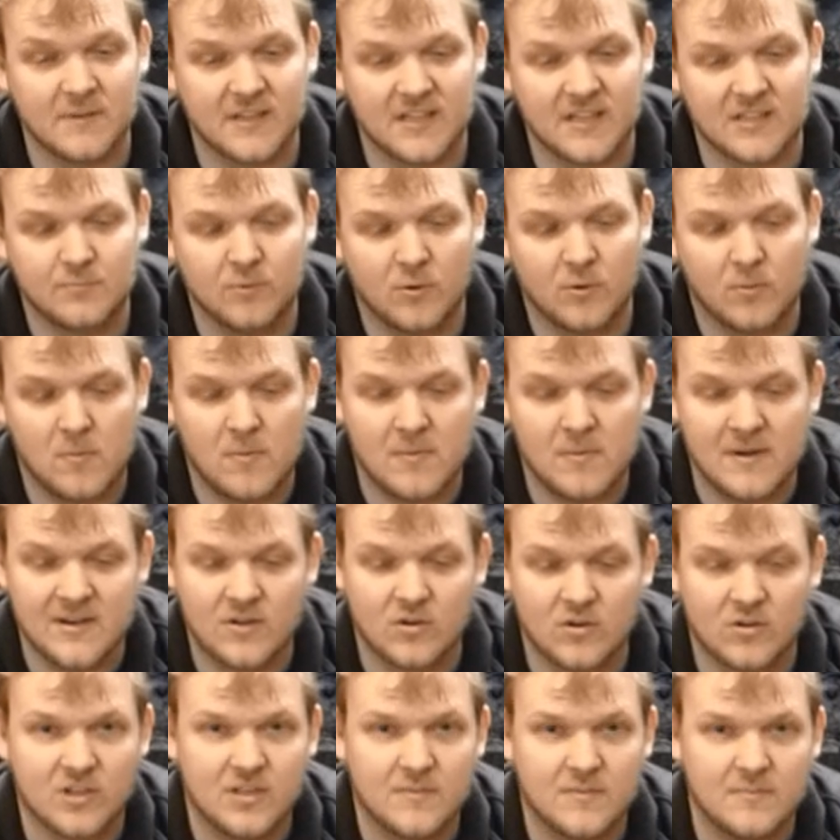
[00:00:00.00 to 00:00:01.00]
but it's probably
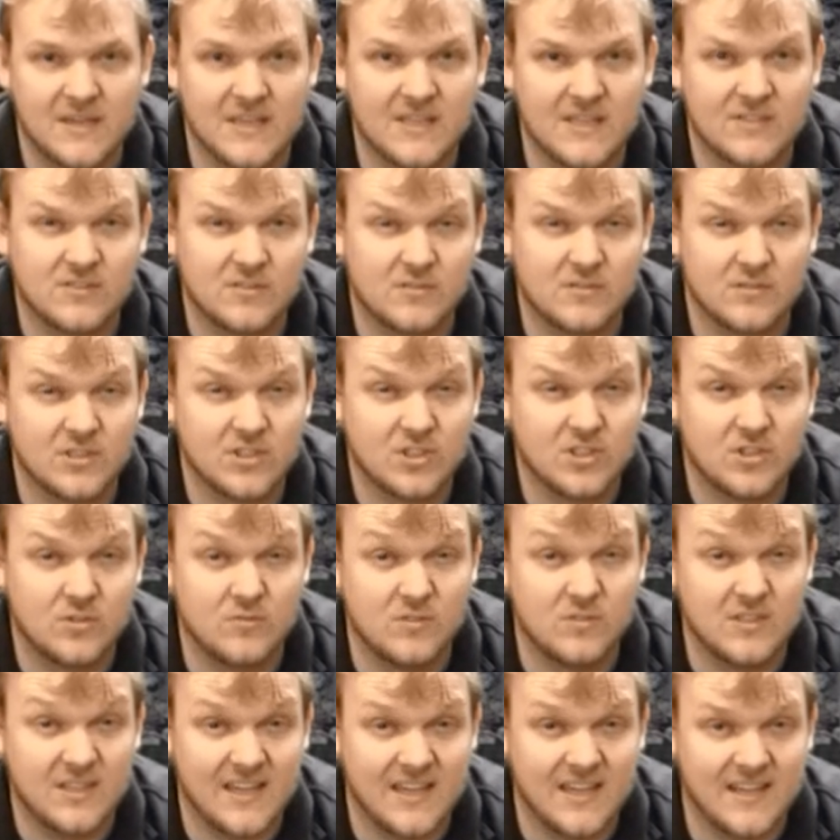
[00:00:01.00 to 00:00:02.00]
not going to be until the new
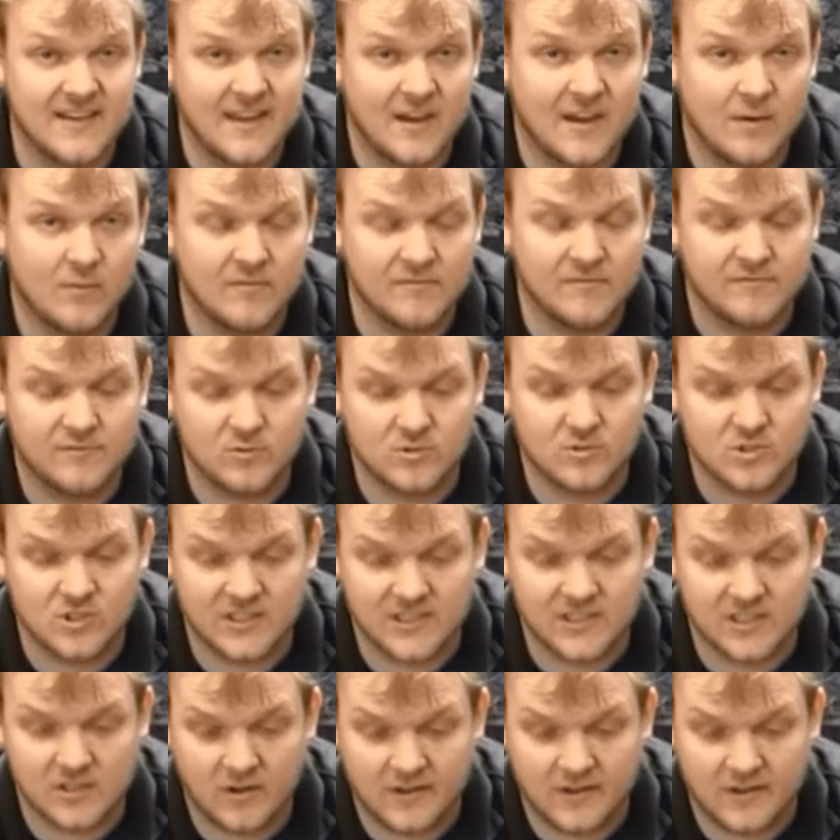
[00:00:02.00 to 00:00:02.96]
year now, unfortunately